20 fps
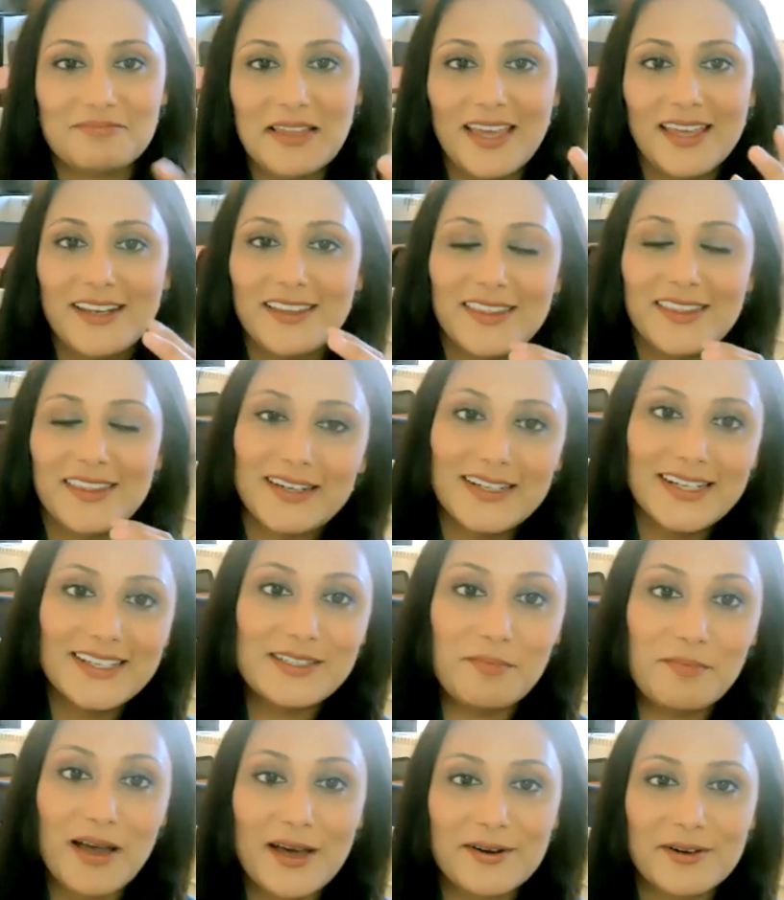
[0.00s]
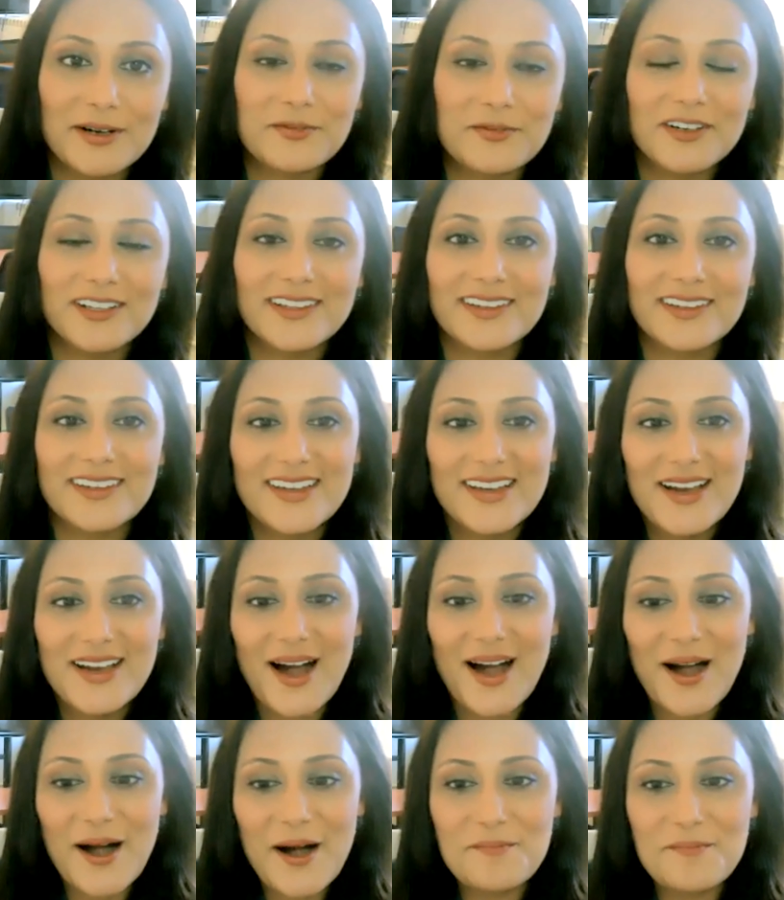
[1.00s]
that needs a battery, really.
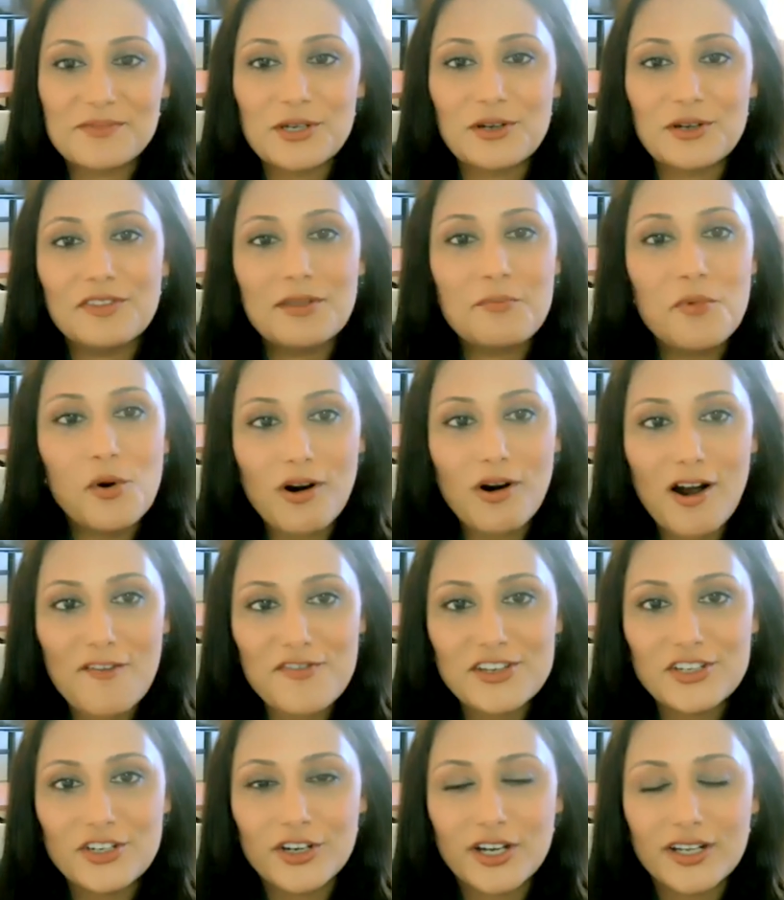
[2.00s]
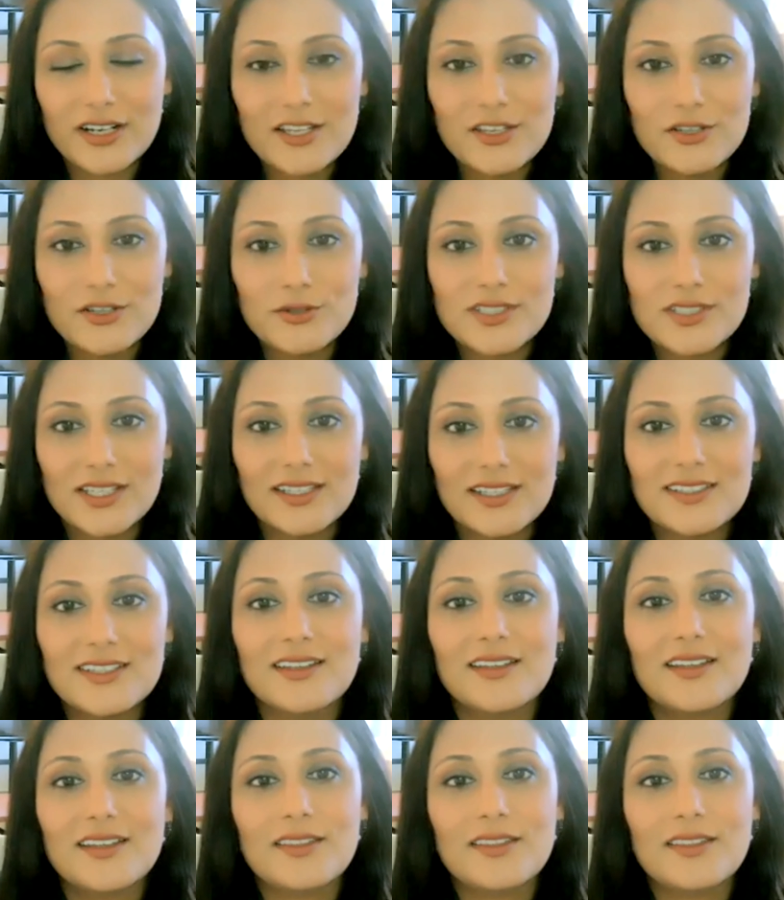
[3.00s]
So the more often you're going to use it,